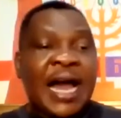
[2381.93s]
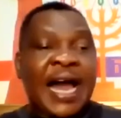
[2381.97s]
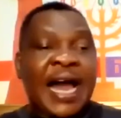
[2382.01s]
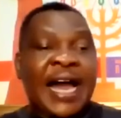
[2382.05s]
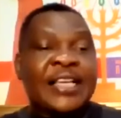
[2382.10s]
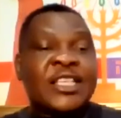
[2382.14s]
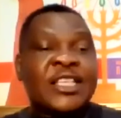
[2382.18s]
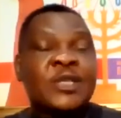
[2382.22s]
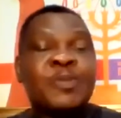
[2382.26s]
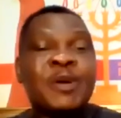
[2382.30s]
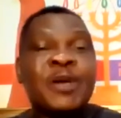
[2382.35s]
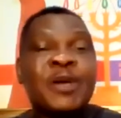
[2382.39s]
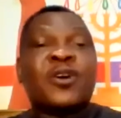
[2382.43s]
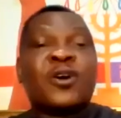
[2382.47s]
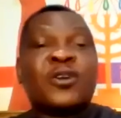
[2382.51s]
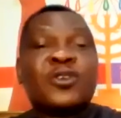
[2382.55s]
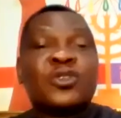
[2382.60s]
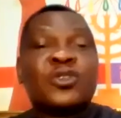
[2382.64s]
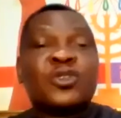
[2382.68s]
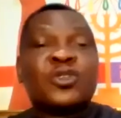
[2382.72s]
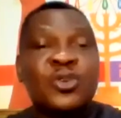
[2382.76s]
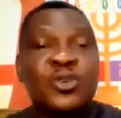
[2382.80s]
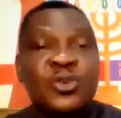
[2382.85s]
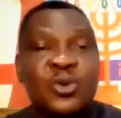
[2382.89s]
I speak
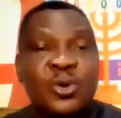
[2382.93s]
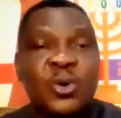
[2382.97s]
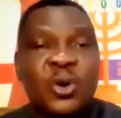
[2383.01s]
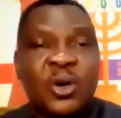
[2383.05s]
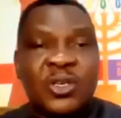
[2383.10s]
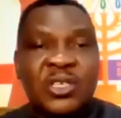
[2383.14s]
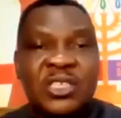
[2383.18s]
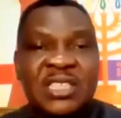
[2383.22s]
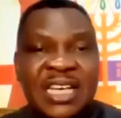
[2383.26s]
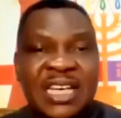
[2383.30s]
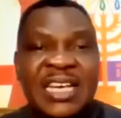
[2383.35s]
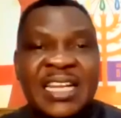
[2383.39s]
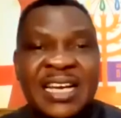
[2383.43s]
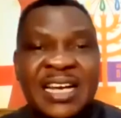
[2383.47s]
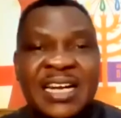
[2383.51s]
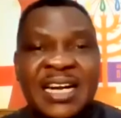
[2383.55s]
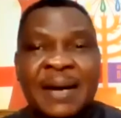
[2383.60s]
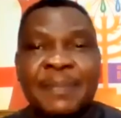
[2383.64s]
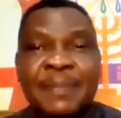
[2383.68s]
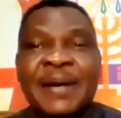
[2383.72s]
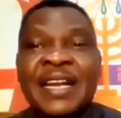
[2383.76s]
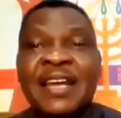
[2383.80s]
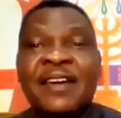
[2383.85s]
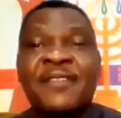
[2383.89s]
unto you on
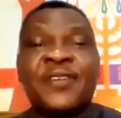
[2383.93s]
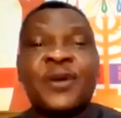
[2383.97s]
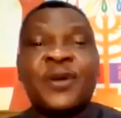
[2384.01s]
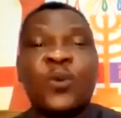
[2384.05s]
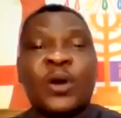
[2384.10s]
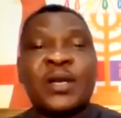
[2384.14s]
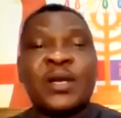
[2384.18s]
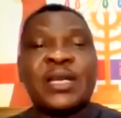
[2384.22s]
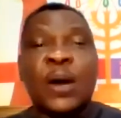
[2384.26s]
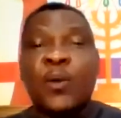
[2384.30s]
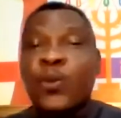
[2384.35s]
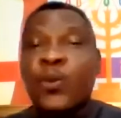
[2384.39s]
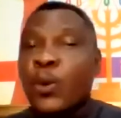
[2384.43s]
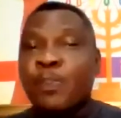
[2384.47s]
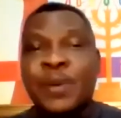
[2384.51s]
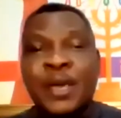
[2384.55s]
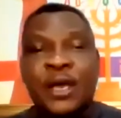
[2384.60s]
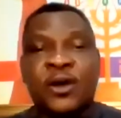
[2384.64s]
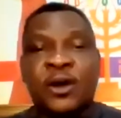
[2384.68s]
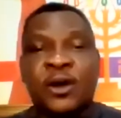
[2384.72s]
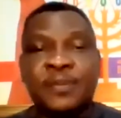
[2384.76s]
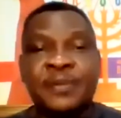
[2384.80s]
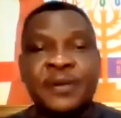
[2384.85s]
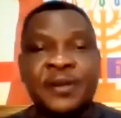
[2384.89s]
Telegram and everyone that will
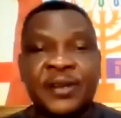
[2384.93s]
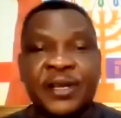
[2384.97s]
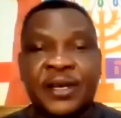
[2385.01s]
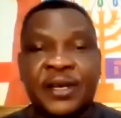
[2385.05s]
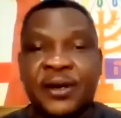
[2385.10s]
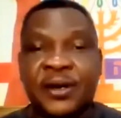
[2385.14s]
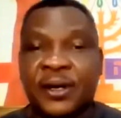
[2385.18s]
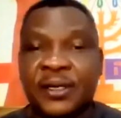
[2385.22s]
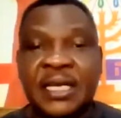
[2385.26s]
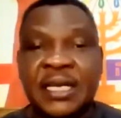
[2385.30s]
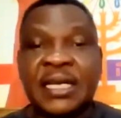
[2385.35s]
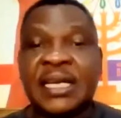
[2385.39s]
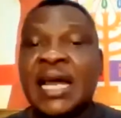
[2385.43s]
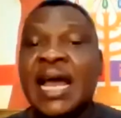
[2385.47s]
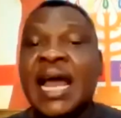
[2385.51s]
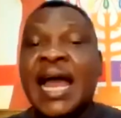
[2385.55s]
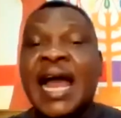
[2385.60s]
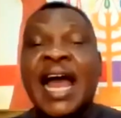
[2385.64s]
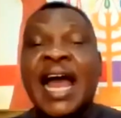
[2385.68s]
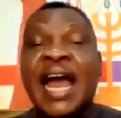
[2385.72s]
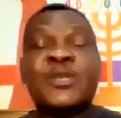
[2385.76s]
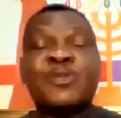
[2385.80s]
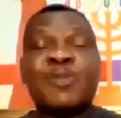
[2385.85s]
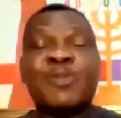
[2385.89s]
pick up the recording.
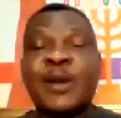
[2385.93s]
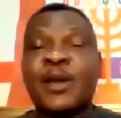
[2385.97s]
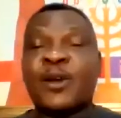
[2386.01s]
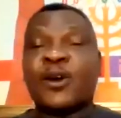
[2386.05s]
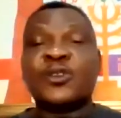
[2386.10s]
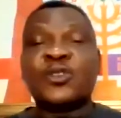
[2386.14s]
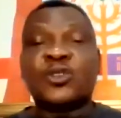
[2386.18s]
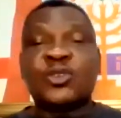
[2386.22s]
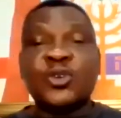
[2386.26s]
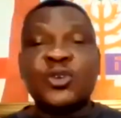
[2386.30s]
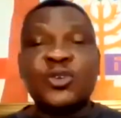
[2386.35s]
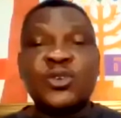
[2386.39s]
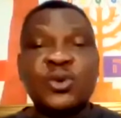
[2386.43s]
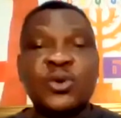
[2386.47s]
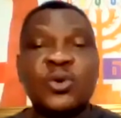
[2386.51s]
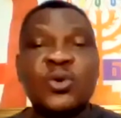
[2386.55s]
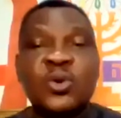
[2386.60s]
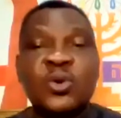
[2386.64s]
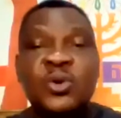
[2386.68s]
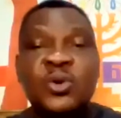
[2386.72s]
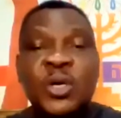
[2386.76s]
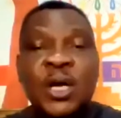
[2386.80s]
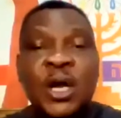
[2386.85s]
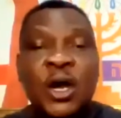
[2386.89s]
I speak unto
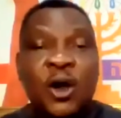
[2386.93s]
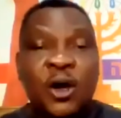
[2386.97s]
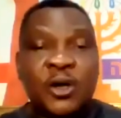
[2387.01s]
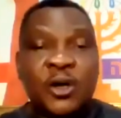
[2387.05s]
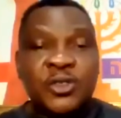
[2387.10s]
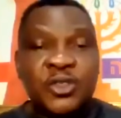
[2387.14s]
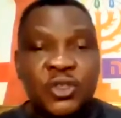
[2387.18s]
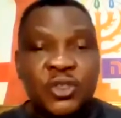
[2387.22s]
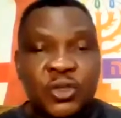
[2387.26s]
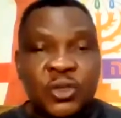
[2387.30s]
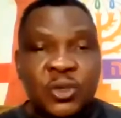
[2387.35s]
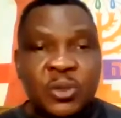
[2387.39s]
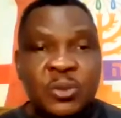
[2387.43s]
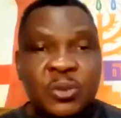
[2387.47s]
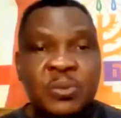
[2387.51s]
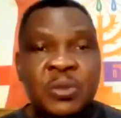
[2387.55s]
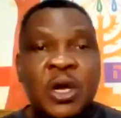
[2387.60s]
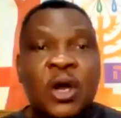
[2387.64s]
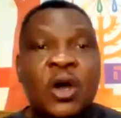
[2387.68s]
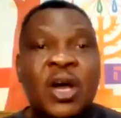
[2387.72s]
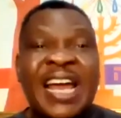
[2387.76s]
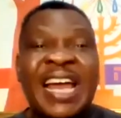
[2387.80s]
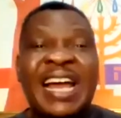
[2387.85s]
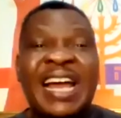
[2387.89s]
you on
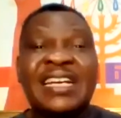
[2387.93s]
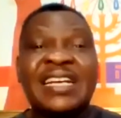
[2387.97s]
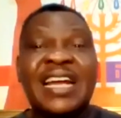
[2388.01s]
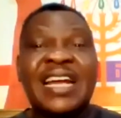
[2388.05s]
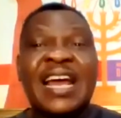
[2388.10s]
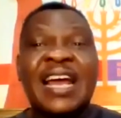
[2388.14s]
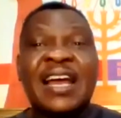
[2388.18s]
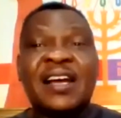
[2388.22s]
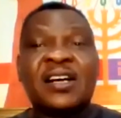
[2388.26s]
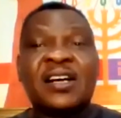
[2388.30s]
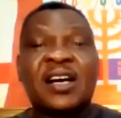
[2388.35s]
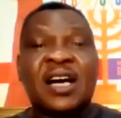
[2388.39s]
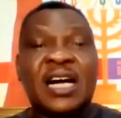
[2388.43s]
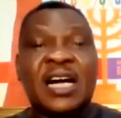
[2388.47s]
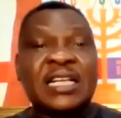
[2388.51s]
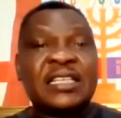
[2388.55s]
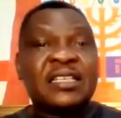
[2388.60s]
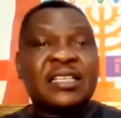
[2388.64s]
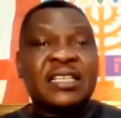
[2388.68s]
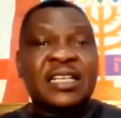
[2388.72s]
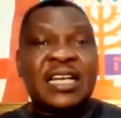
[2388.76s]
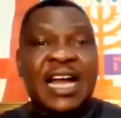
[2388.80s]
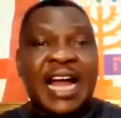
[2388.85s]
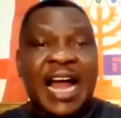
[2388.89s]
Zoom eh, uh,
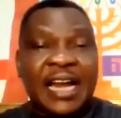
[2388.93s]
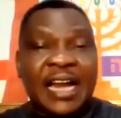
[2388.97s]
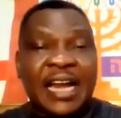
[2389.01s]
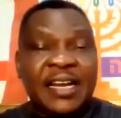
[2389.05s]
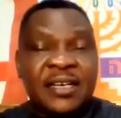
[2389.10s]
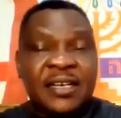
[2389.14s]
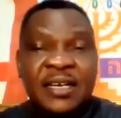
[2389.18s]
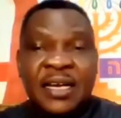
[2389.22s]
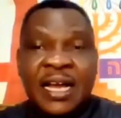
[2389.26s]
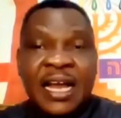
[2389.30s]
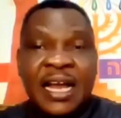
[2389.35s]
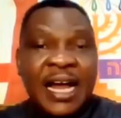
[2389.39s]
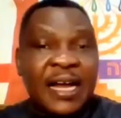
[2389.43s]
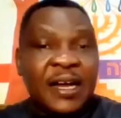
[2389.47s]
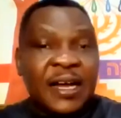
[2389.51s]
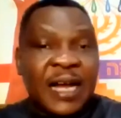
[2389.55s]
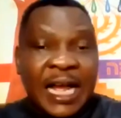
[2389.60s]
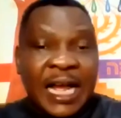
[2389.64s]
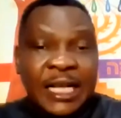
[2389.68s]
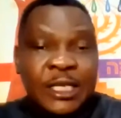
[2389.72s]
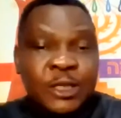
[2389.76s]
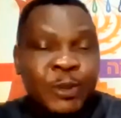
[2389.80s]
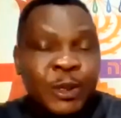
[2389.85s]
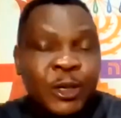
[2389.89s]
and
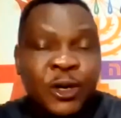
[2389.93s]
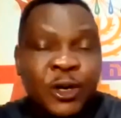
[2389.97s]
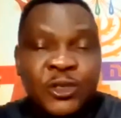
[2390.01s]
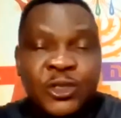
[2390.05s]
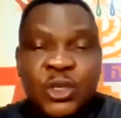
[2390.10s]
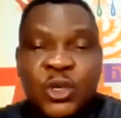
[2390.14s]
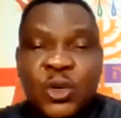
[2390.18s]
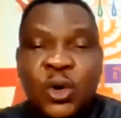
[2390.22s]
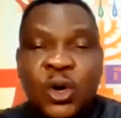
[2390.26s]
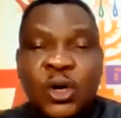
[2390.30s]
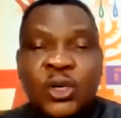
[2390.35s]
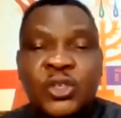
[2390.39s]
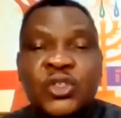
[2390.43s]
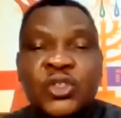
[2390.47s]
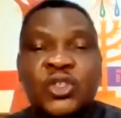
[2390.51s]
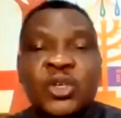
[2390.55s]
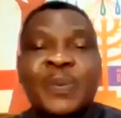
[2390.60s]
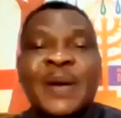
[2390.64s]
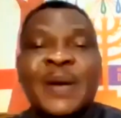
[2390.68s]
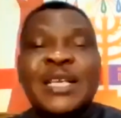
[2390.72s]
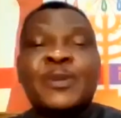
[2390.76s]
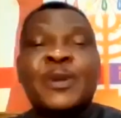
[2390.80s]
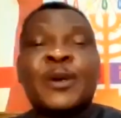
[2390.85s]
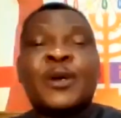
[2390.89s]
I speak unto you on
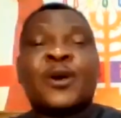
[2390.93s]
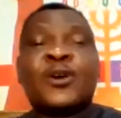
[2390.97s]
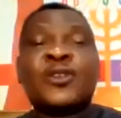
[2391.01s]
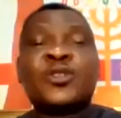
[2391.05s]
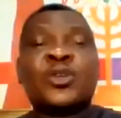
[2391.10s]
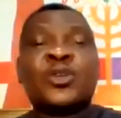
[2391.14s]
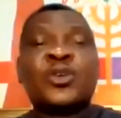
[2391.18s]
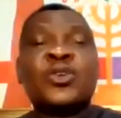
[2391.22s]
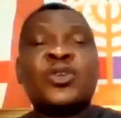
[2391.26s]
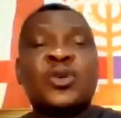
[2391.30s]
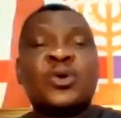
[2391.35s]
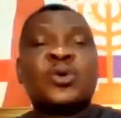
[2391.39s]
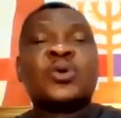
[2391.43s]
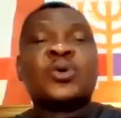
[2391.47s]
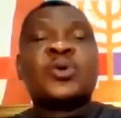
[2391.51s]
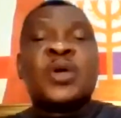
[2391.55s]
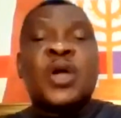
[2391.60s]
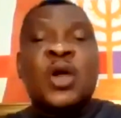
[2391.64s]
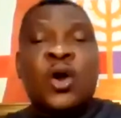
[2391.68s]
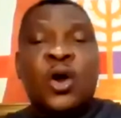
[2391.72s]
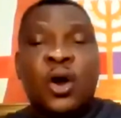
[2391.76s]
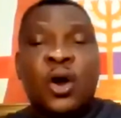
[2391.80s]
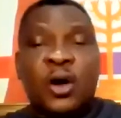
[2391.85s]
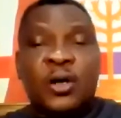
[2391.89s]
Zoom. I speak unto you
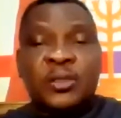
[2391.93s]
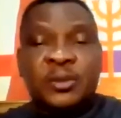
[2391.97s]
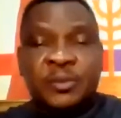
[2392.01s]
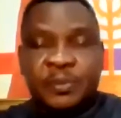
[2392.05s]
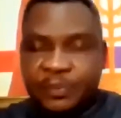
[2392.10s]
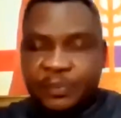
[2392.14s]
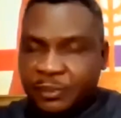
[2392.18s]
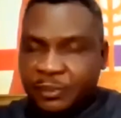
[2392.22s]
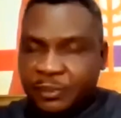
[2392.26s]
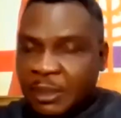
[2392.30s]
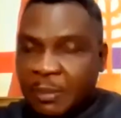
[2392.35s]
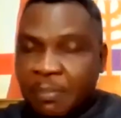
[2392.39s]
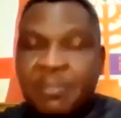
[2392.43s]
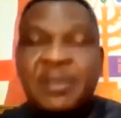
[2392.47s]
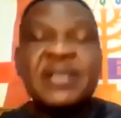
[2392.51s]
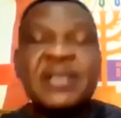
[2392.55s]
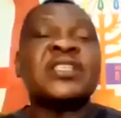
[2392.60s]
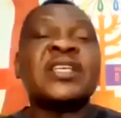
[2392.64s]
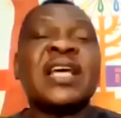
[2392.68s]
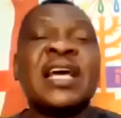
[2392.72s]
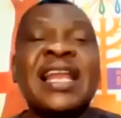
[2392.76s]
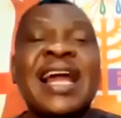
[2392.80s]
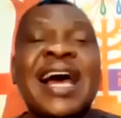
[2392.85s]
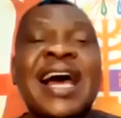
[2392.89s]
on
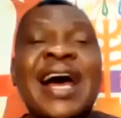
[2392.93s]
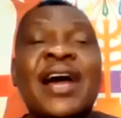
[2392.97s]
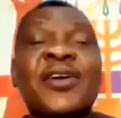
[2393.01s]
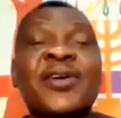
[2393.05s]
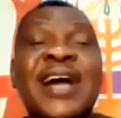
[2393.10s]
Mixlr.